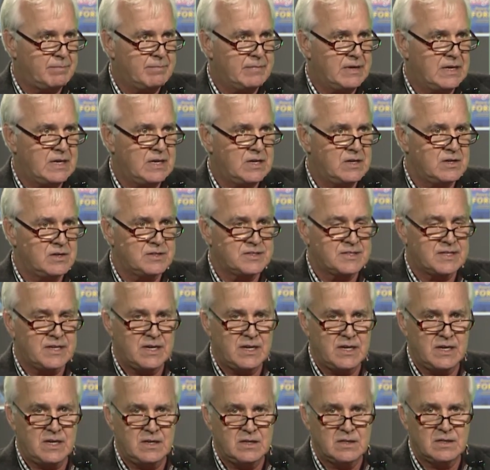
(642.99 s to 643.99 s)
He is
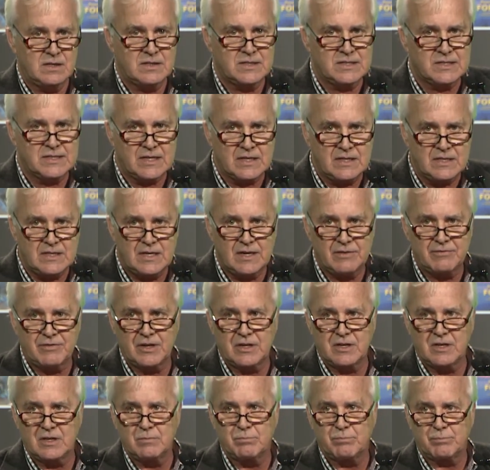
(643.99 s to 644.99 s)
a
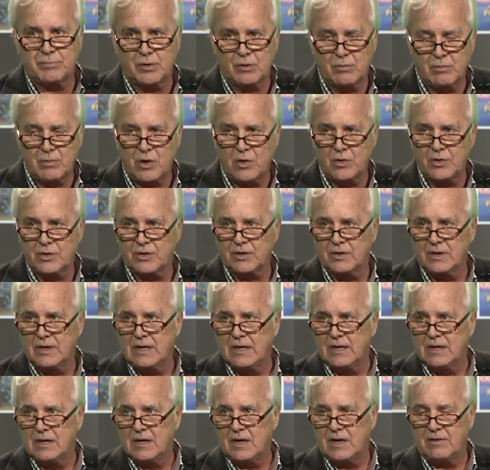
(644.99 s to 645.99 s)
significant promoter
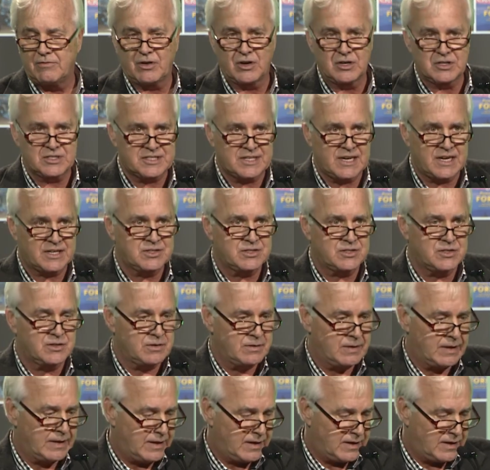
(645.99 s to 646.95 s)
of our sector,